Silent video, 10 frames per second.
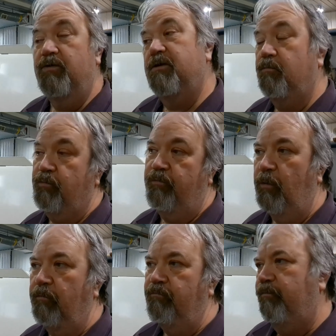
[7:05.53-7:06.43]
was the
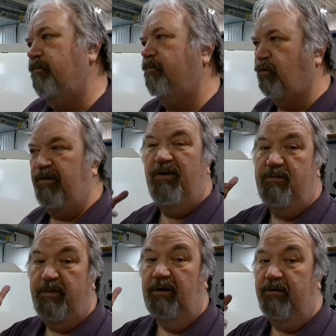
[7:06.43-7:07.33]

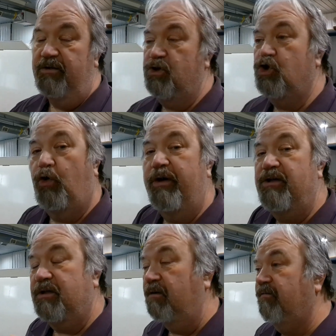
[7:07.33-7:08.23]
previous builder's
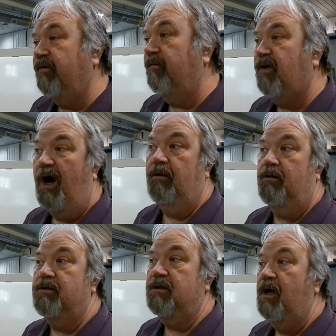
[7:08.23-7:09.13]
choice of
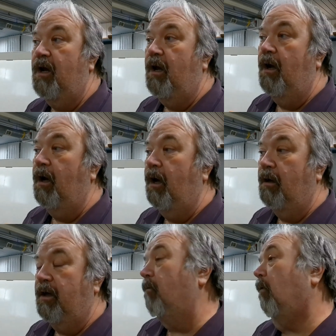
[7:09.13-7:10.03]
colors.
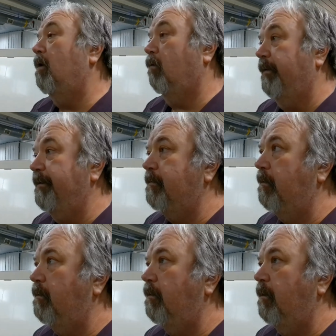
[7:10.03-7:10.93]
Nothing wrong with it.
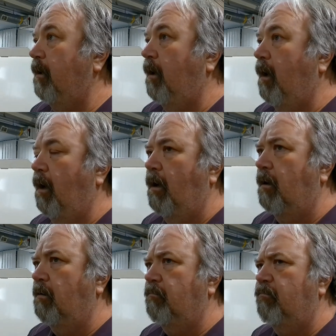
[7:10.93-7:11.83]

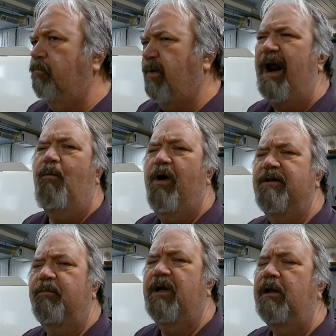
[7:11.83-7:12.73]
But I
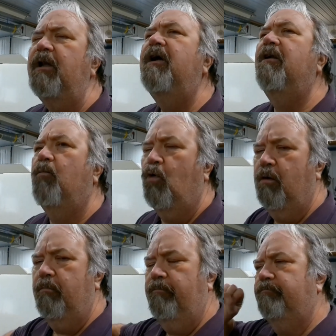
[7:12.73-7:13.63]
wanted something a little
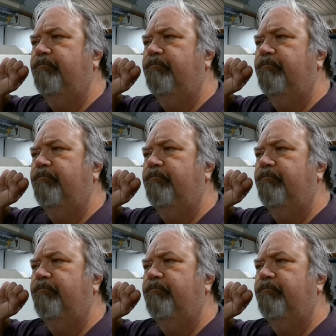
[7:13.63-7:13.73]
more